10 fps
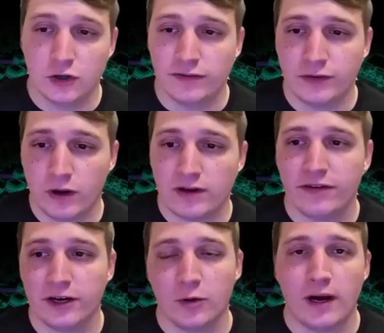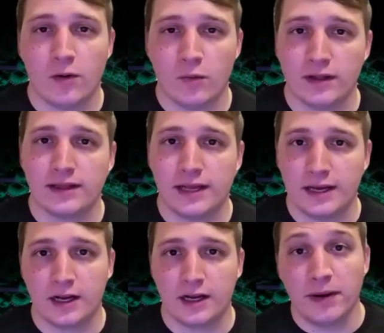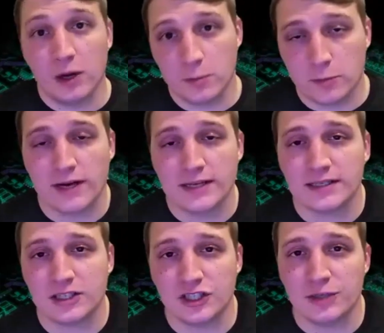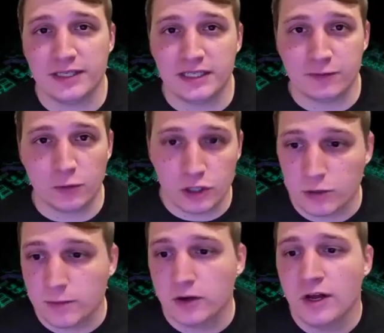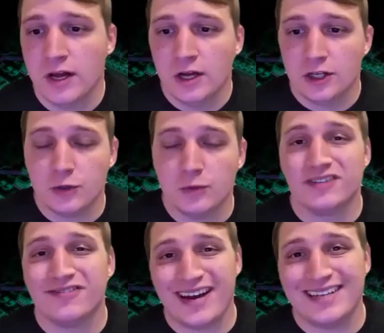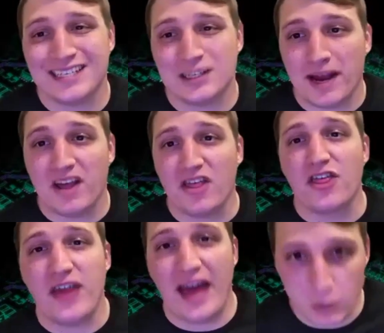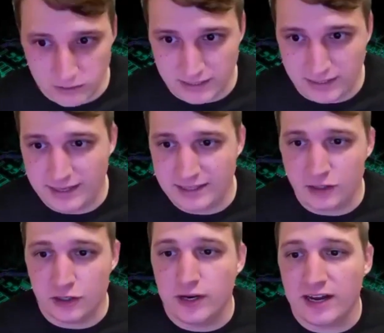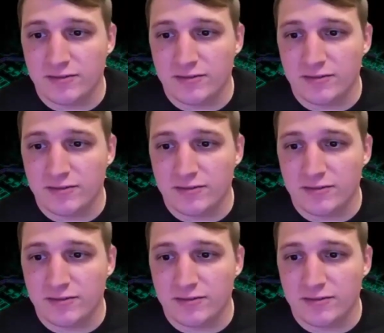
if you wanted to figure out what the comparable price is to GPT-4 Turbo, you would divide this by 1,000. And so you'd have